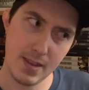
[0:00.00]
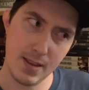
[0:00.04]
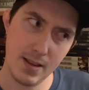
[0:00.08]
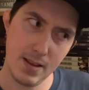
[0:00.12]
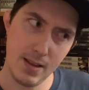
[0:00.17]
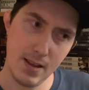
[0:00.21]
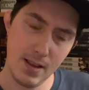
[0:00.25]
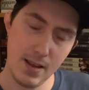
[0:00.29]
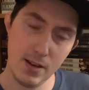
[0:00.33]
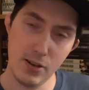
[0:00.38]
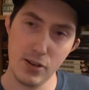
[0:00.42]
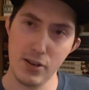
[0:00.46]

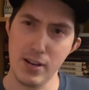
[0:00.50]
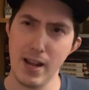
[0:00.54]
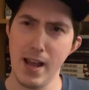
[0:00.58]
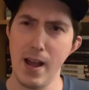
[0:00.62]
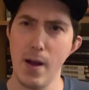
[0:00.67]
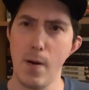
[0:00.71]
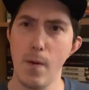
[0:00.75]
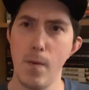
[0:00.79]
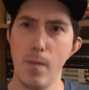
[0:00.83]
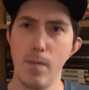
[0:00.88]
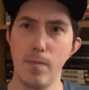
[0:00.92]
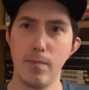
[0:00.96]
And just
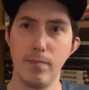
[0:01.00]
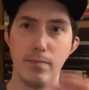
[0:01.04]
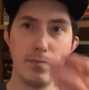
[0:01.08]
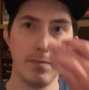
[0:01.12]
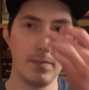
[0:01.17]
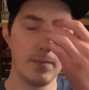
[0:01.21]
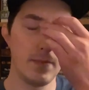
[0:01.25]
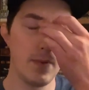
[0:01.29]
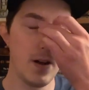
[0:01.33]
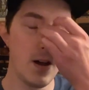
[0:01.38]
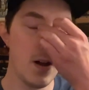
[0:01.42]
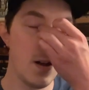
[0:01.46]
how
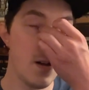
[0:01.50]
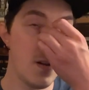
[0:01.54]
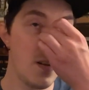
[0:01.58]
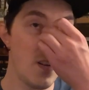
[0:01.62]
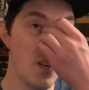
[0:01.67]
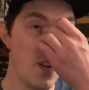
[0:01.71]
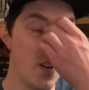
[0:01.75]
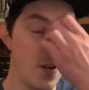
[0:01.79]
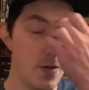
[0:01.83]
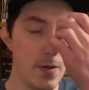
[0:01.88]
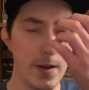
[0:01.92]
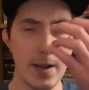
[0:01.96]

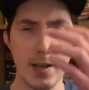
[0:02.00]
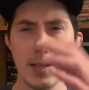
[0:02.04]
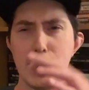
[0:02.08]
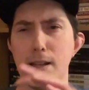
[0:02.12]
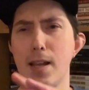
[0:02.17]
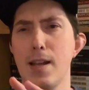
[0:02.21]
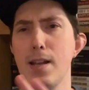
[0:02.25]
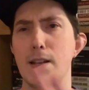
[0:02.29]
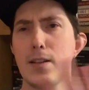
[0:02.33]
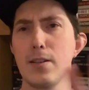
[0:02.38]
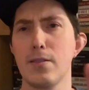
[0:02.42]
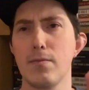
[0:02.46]
all these
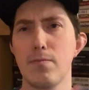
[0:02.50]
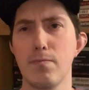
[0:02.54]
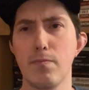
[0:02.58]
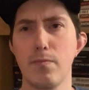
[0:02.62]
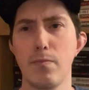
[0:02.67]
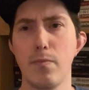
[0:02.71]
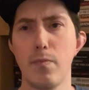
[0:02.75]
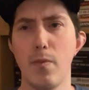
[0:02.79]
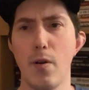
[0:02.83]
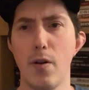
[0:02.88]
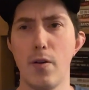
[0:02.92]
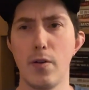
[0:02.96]
things
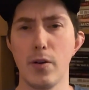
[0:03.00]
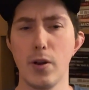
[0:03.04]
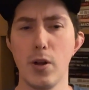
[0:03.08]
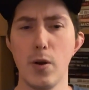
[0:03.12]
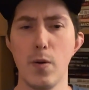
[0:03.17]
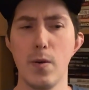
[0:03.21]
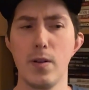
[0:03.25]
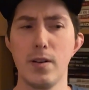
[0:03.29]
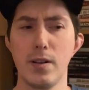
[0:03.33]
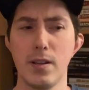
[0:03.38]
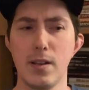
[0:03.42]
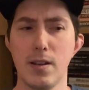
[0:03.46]
are
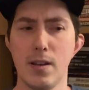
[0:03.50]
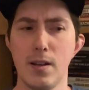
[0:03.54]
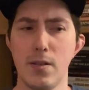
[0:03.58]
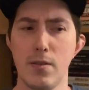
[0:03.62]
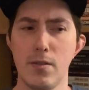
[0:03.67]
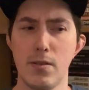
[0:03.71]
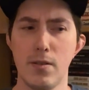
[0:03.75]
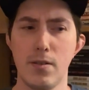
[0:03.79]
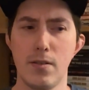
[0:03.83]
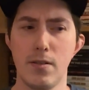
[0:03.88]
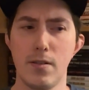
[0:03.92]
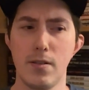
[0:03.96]
going
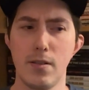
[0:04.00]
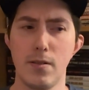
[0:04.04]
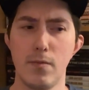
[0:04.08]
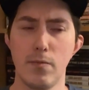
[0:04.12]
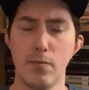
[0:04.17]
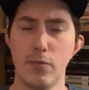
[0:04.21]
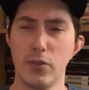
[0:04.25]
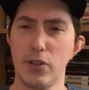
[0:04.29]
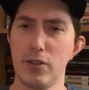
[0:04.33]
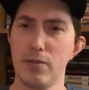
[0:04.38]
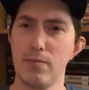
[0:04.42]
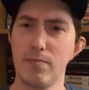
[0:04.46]
together, and
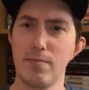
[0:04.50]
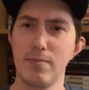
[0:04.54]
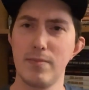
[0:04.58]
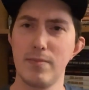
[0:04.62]
just